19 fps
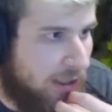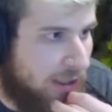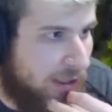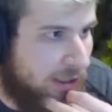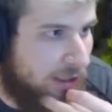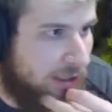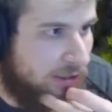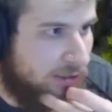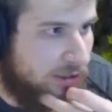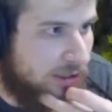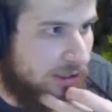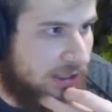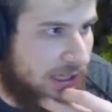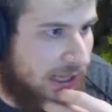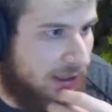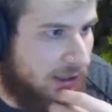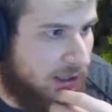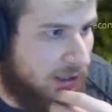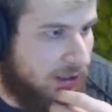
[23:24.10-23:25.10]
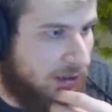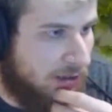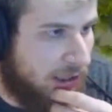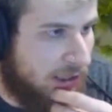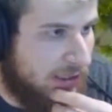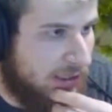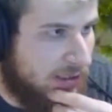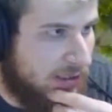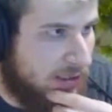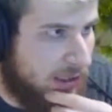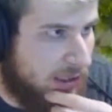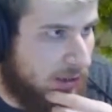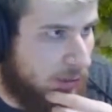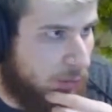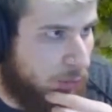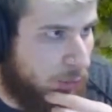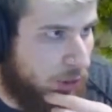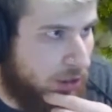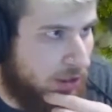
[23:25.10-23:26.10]
Then you'll send the crates, like the
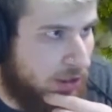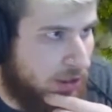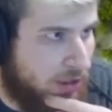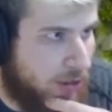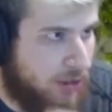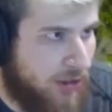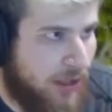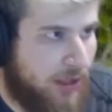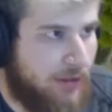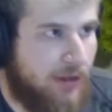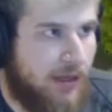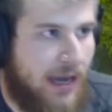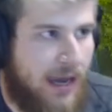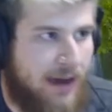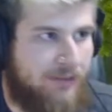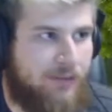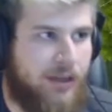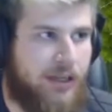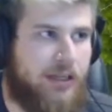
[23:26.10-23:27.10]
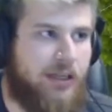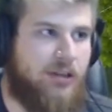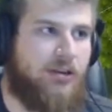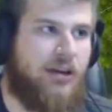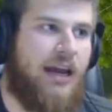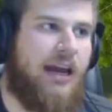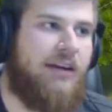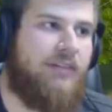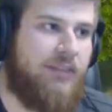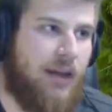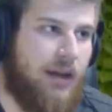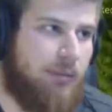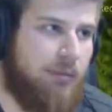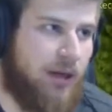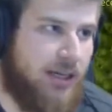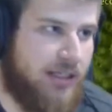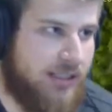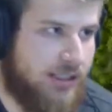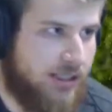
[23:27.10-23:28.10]
wood. You'll then have like your AFK
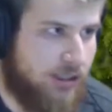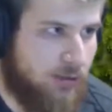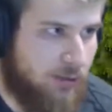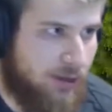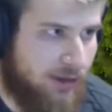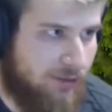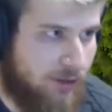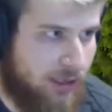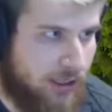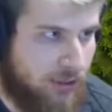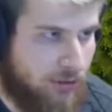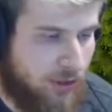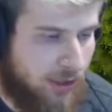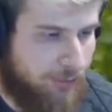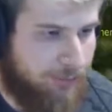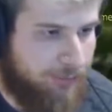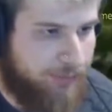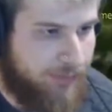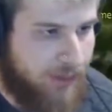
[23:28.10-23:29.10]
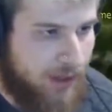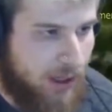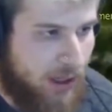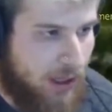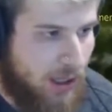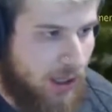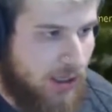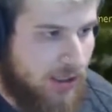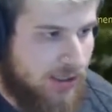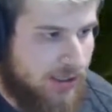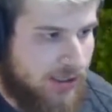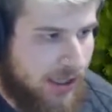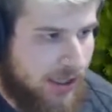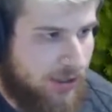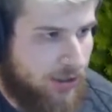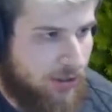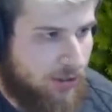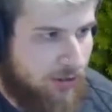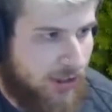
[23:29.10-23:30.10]
process or whatever at Trent.
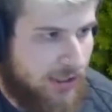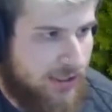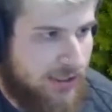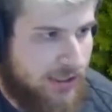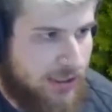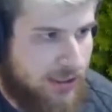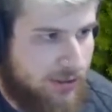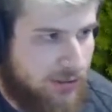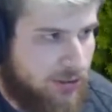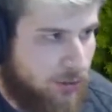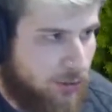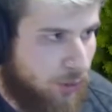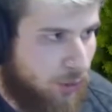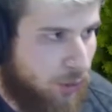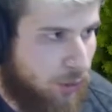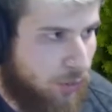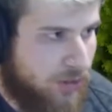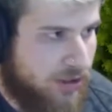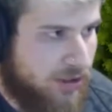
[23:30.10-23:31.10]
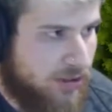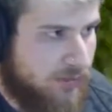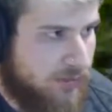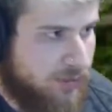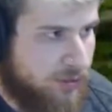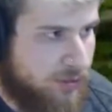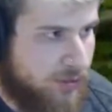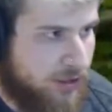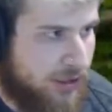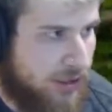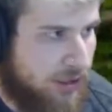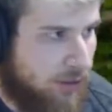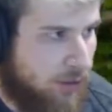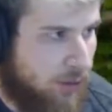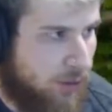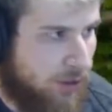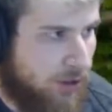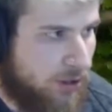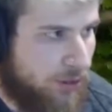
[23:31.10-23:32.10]
Send your crates either to Old Wisdom Tree
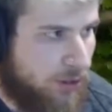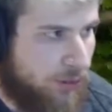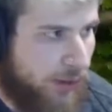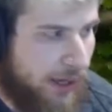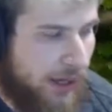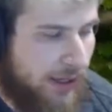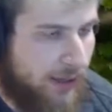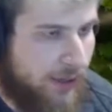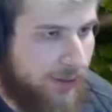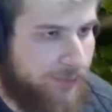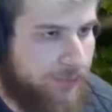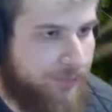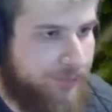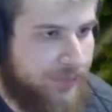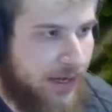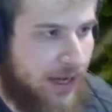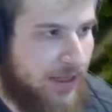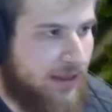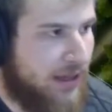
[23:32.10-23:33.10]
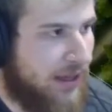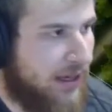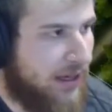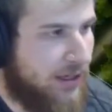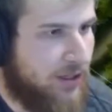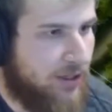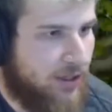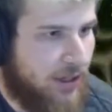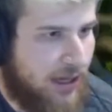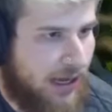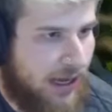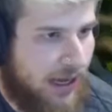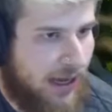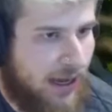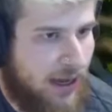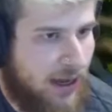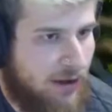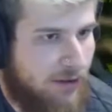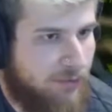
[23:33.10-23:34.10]
or Grana. And then you're going to
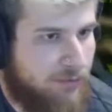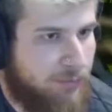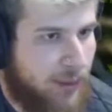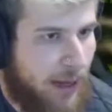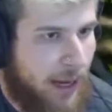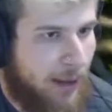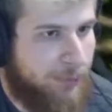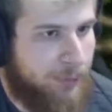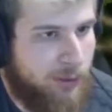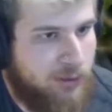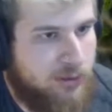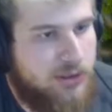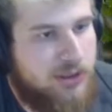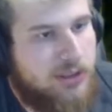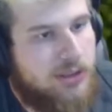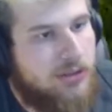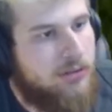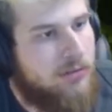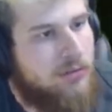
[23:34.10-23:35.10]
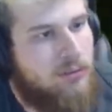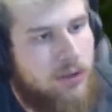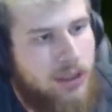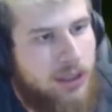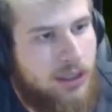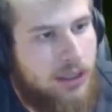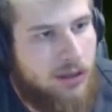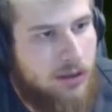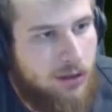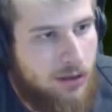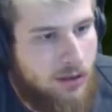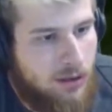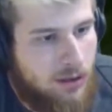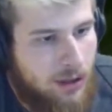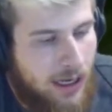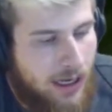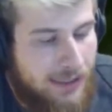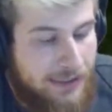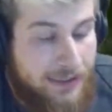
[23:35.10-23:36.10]
have Papus with,
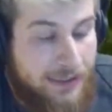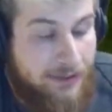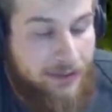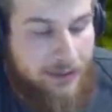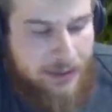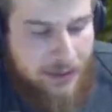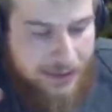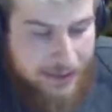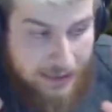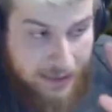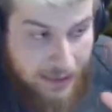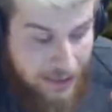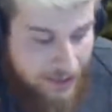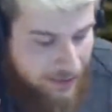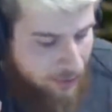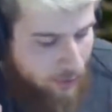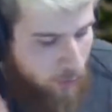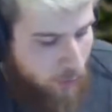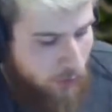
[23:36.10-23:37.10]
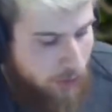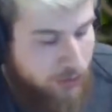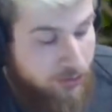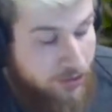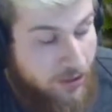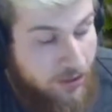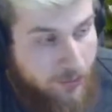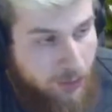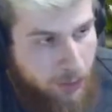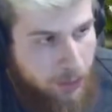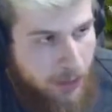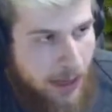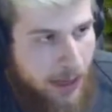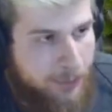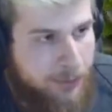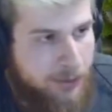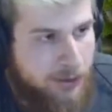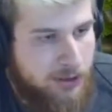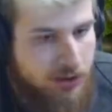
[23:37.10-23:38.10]
ideally, this is an ideal world. You have your
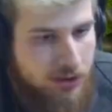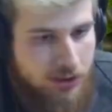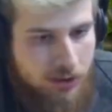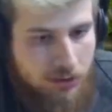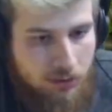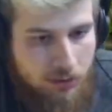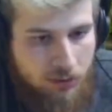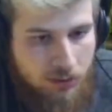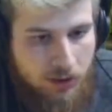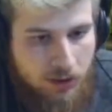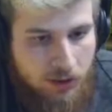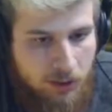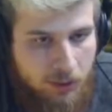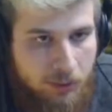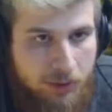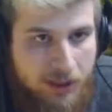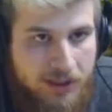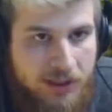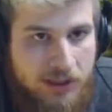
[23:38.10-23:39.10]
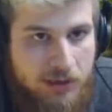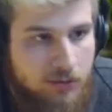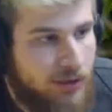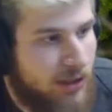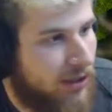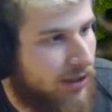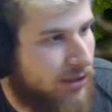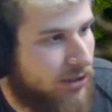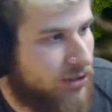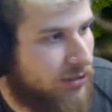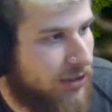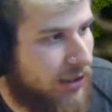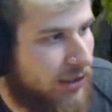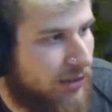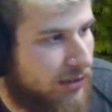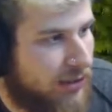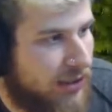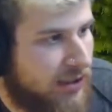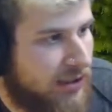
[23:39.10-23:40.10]
Papus with your +3 on trade
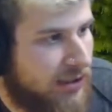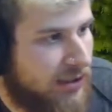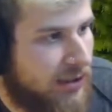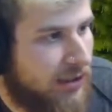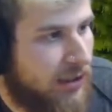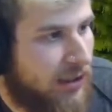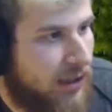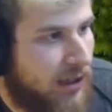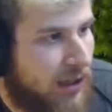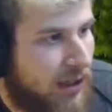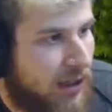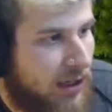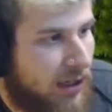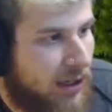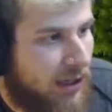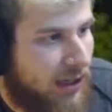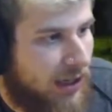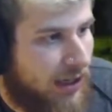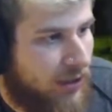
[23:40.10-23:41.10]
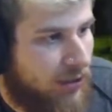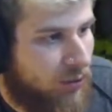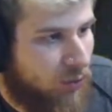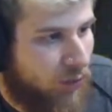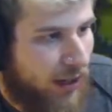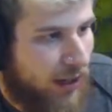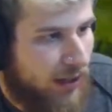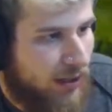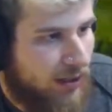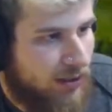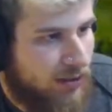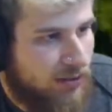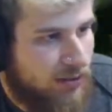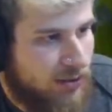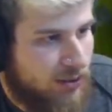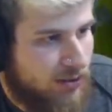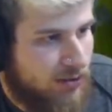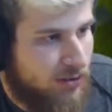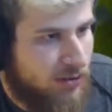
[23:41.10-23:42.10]
crates in Grana.
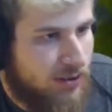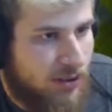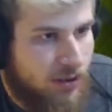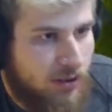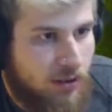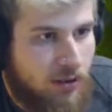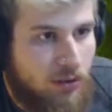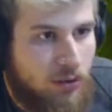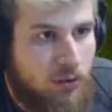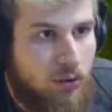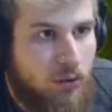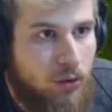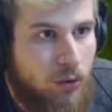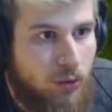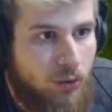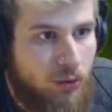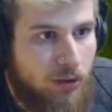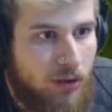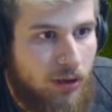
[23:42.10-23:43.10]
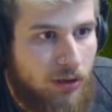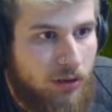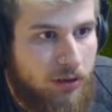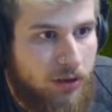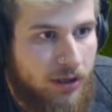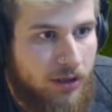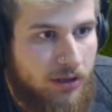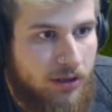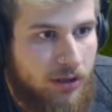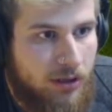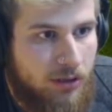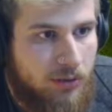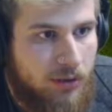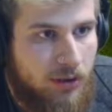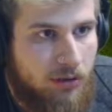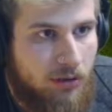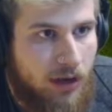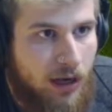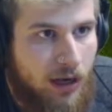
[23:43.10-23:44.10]
So there's a little cool little thing you can do
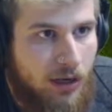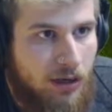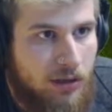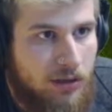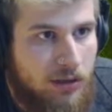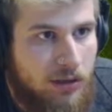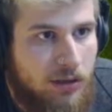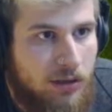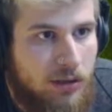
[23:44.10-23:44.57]
in Grana.